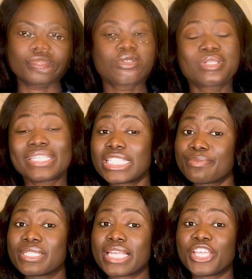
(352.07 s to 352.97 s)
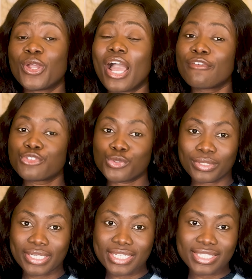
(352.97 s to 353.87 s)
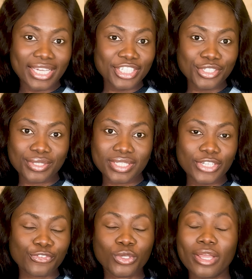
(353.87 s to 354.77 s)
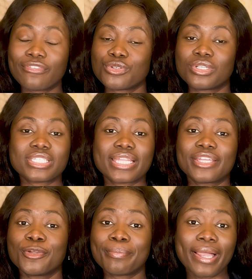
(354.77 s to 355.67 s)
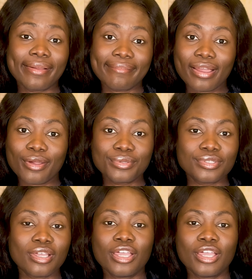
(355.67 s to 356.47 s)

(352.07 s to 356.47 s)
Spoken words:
So this means that you have to understand yourself, you have to understand your background,